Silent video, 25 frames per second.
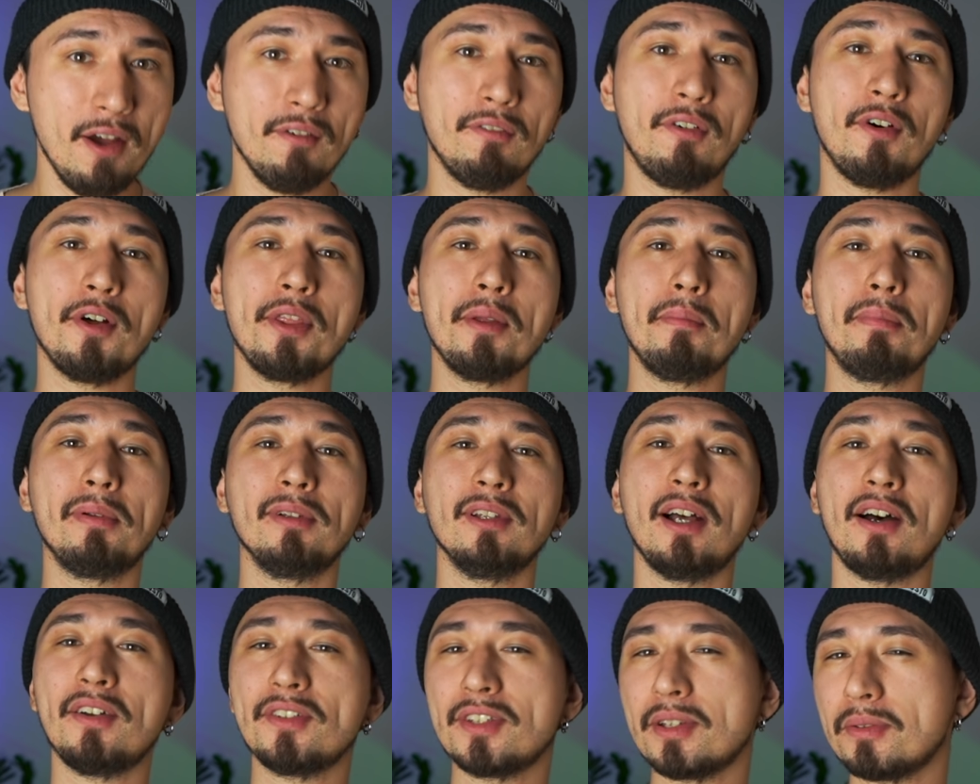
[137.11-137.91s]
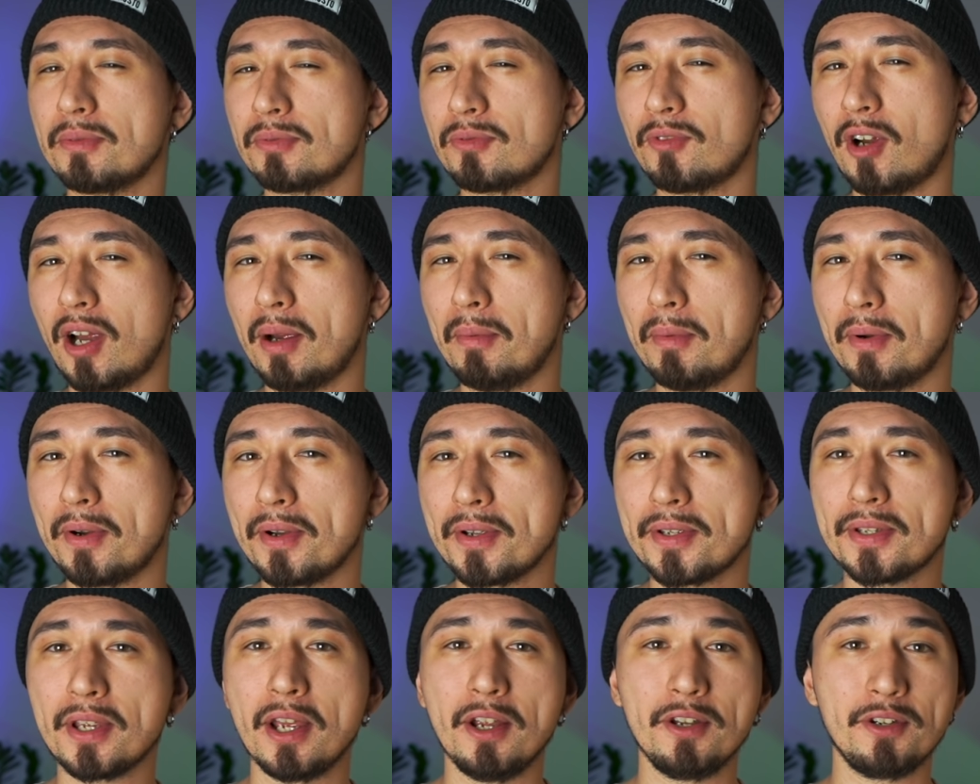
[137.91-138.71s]
For the beloved
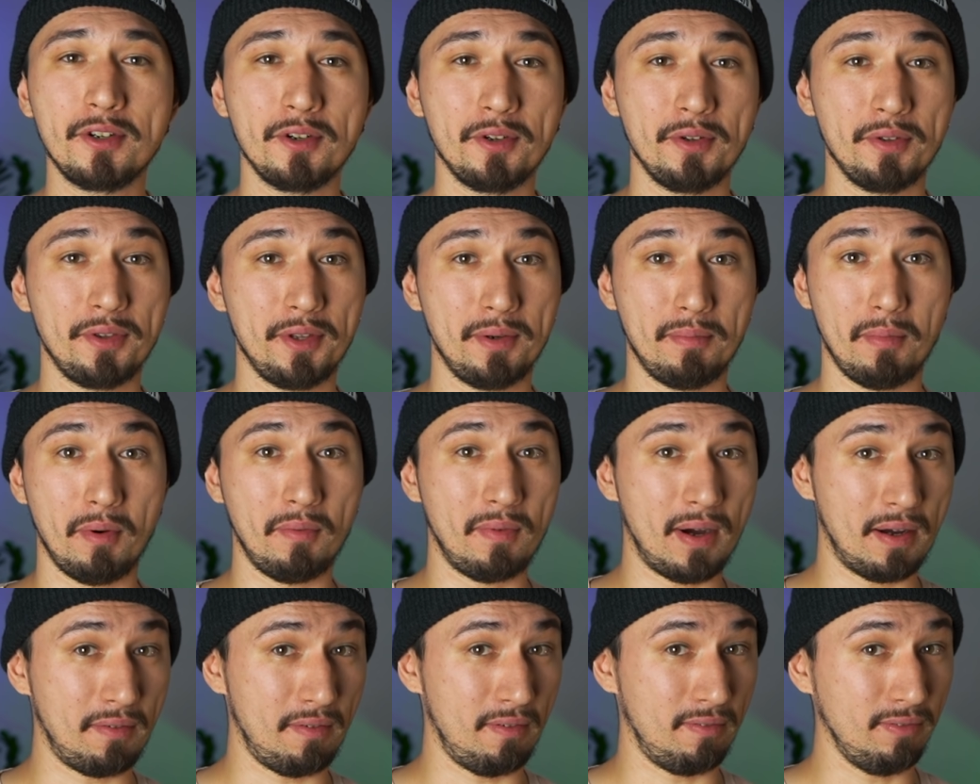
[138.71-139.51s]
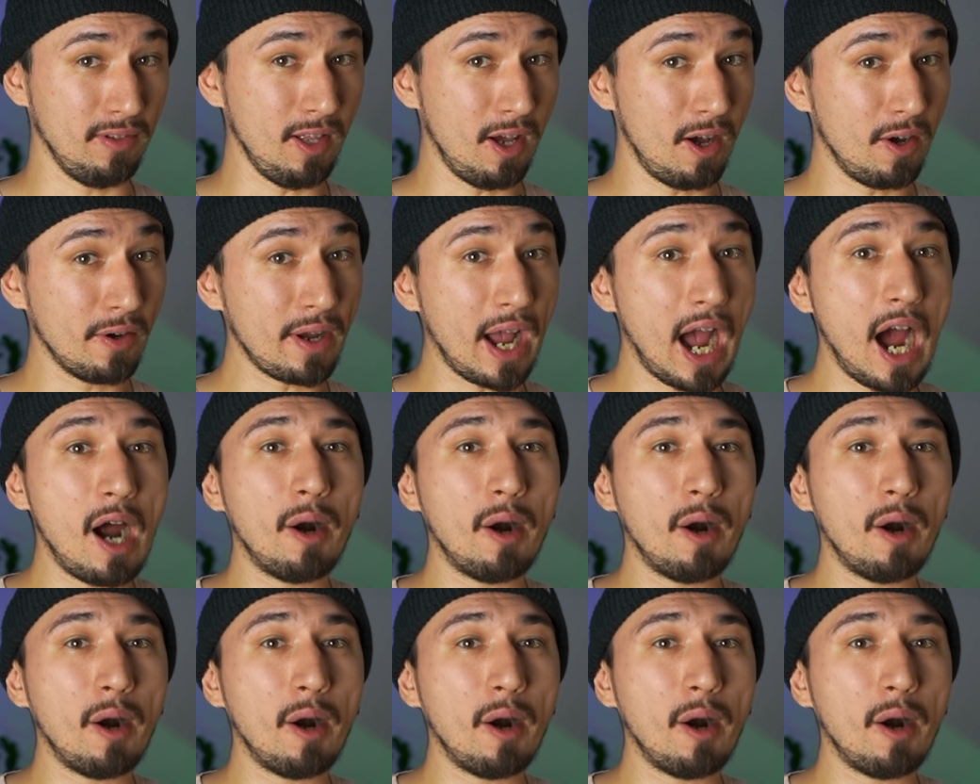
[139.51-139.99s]
subscribers to the Movavi Vlog,